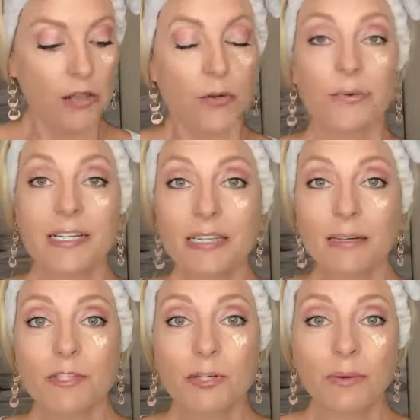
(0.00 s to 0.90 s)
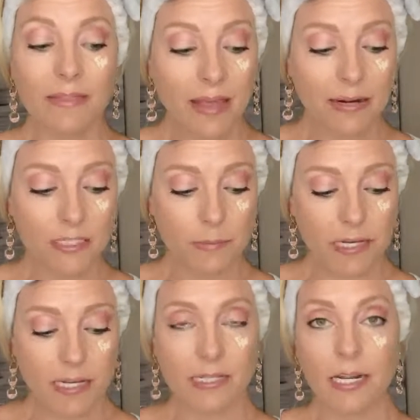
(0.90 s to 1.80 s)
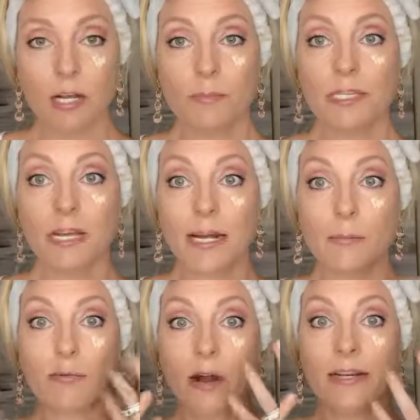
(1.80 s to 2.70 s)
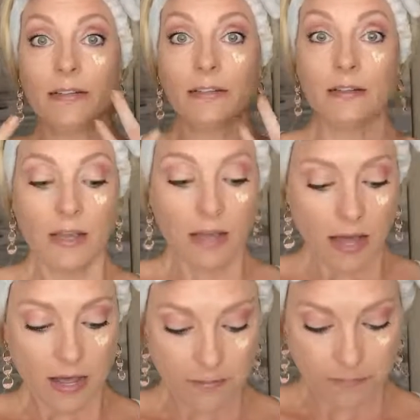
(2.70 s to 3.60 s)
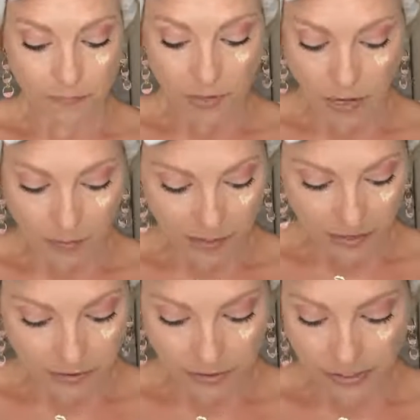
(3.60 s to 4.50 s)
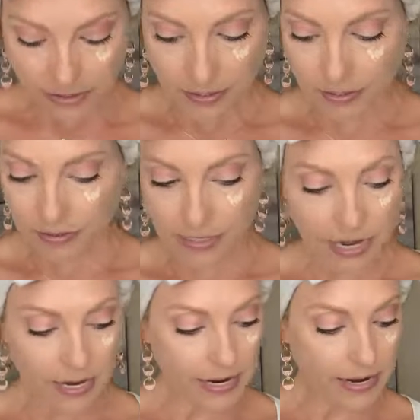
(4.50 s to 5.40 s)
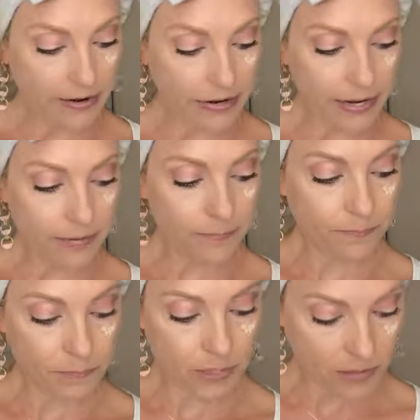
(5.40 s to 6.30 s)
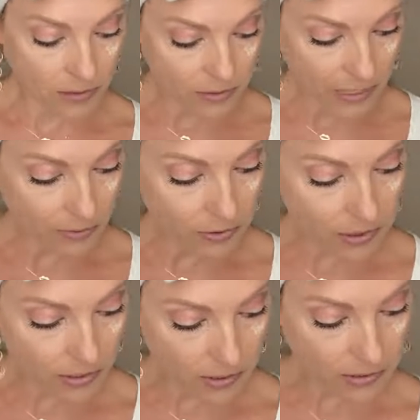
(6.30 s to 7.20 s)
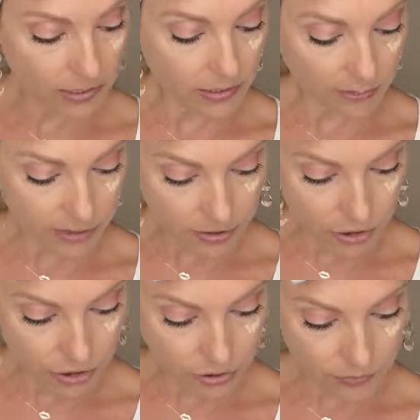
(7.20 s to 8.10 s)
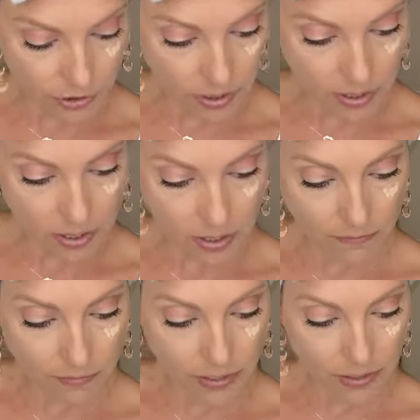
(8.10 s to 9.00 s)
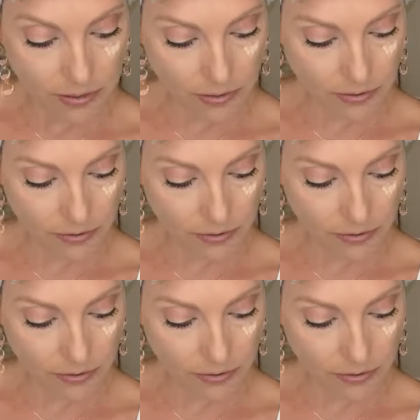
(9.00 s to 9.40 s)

The reason I'm doing that is because it helps to kind of brighten um, up underneath the eye area. And I'm using a concealer brush, which I have right here.